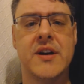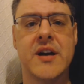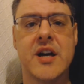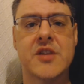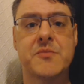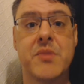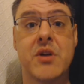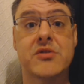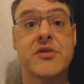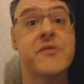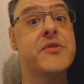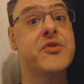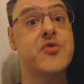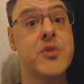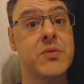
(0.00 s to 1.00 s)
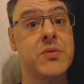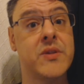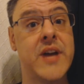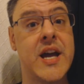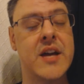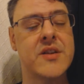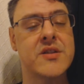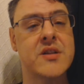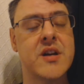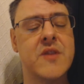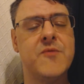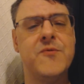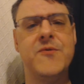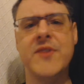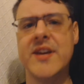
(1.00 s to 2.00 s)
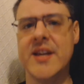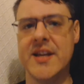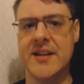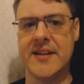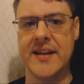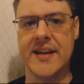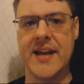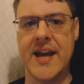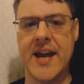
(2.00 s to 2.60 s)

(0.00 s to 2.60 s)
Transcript: as part of the triple S VEDA